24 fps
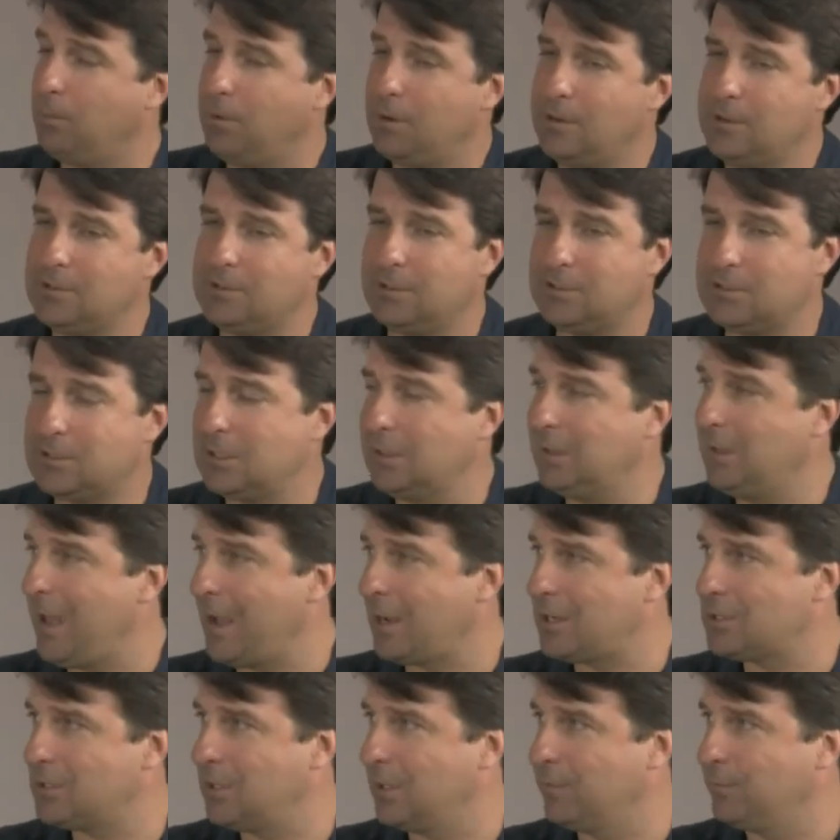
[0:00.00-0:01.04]
what is the
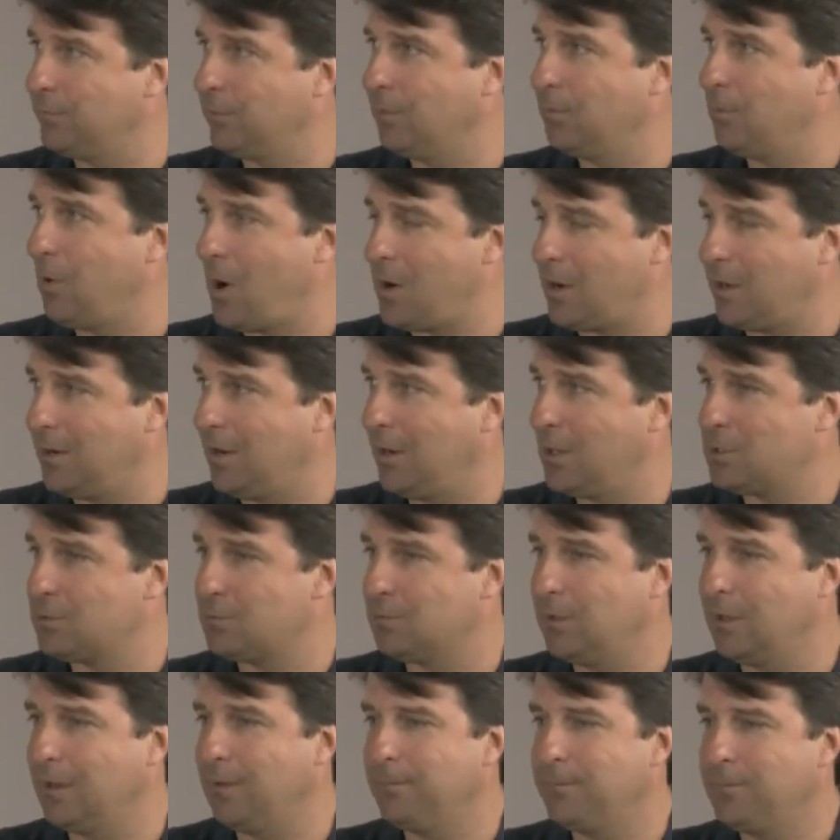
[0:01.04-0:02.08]
selection for market
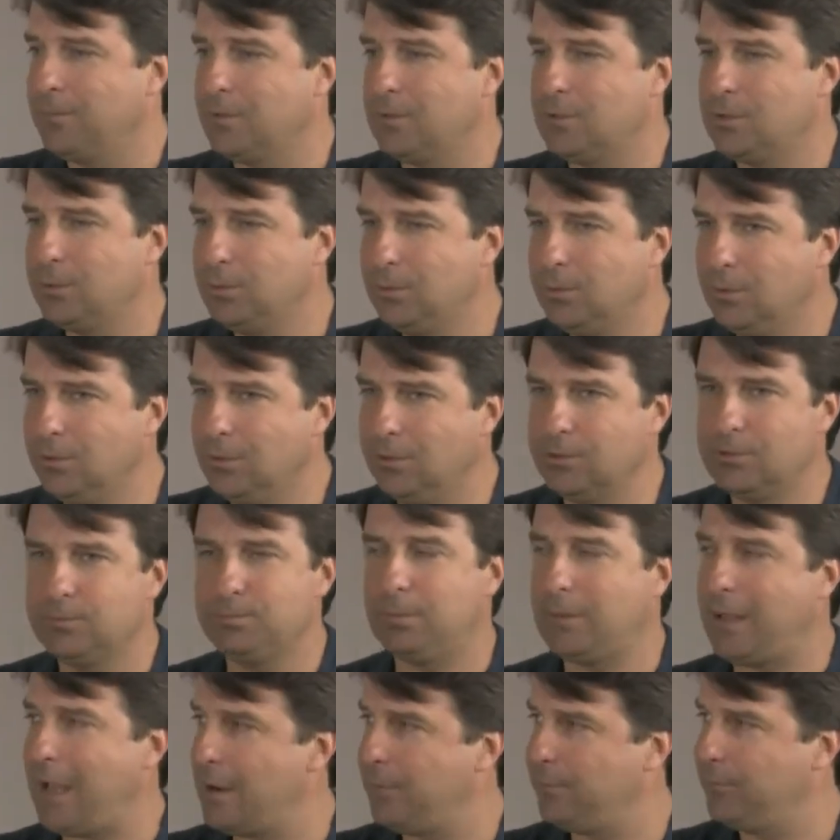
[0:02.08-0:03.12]
entry? Tools,
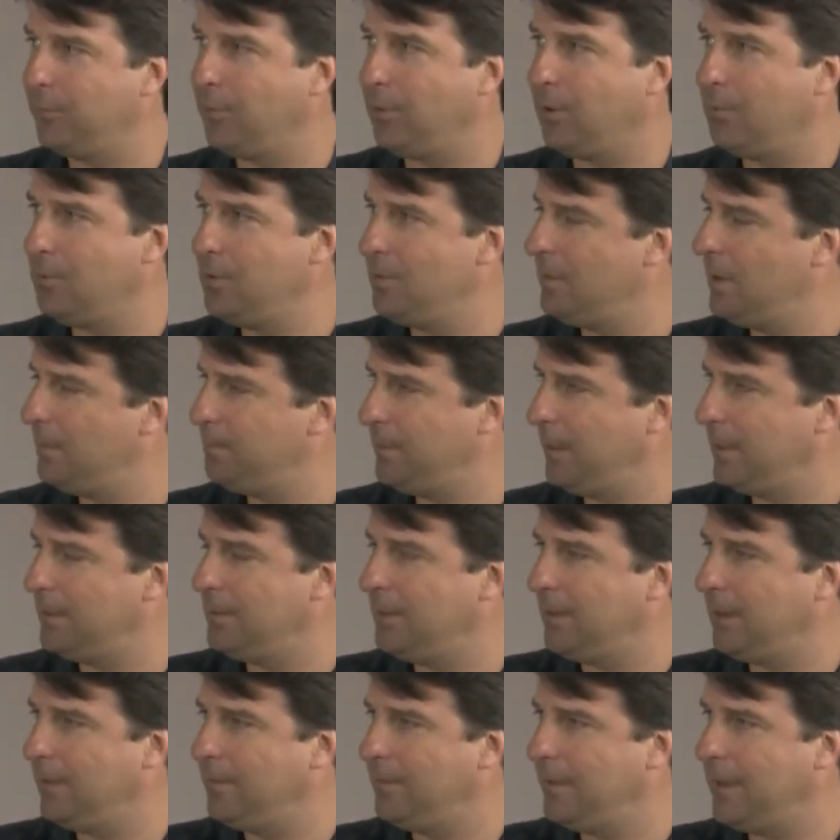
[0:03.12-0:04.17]
platform. Do you have an
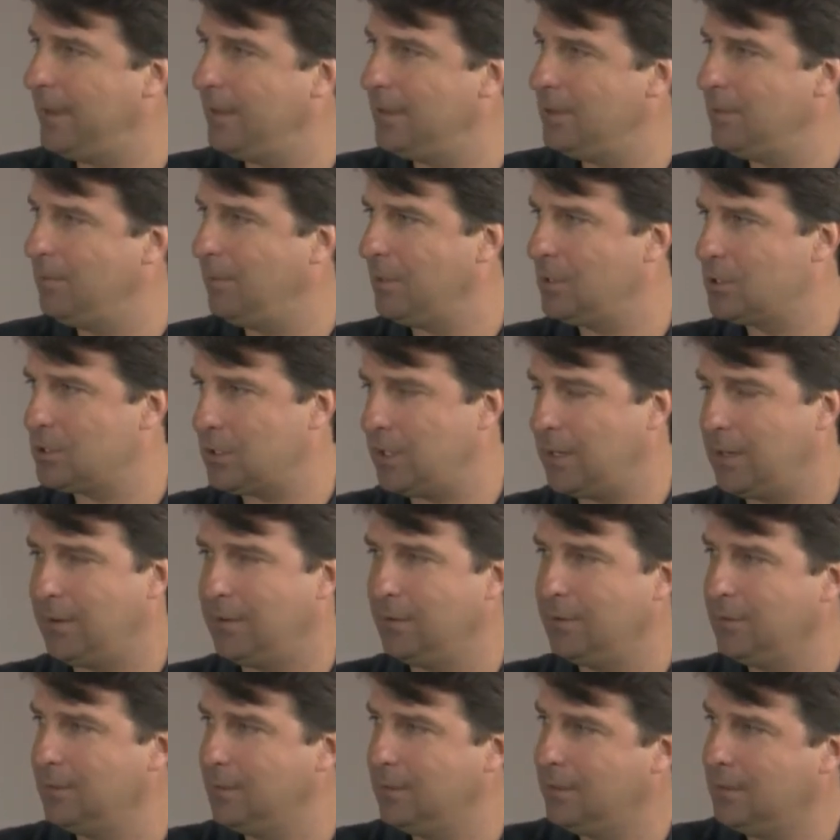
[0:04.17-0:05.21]
opinion on that? you want to share?
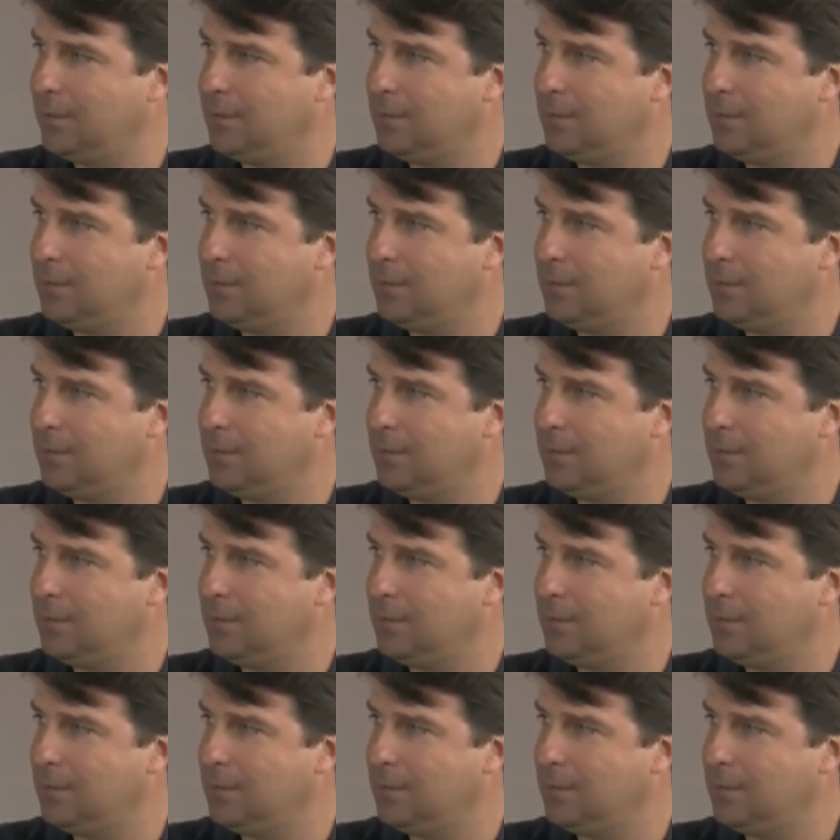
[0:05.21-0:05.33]
My